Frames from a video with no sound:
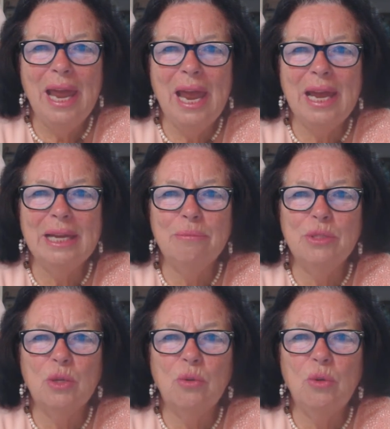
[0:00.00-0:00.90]
I
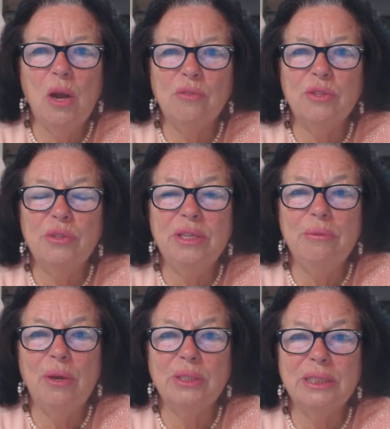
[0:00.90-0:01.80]
am the ruler of the
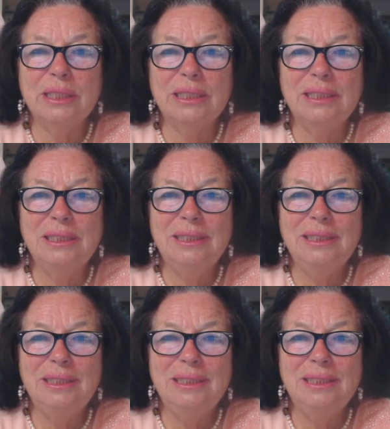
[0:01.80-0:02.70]
universe.
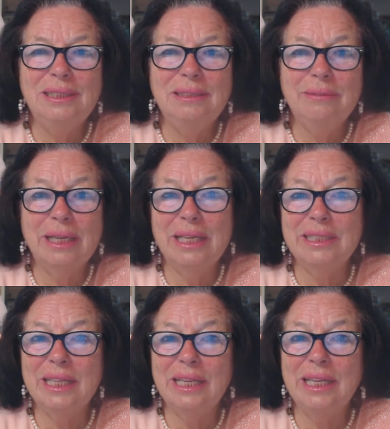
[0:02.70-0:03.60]
We
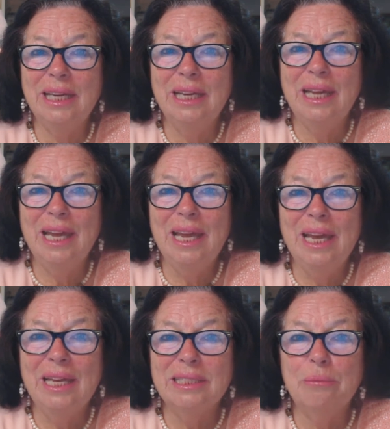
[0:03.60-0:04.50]
can say
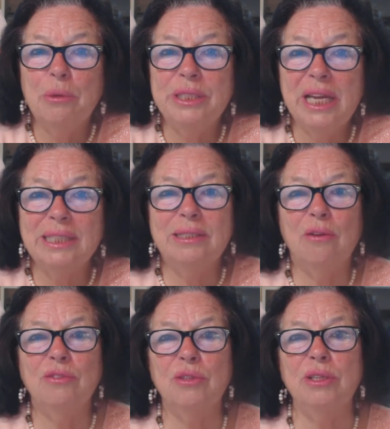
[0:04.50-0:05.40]
the protector
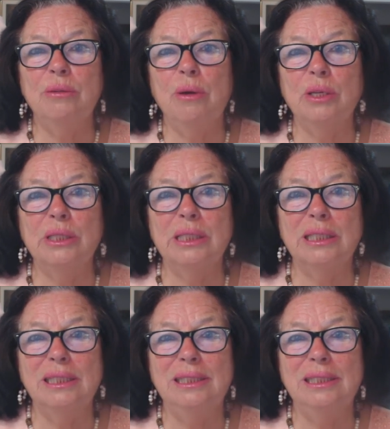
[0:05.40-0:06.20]
of the universe.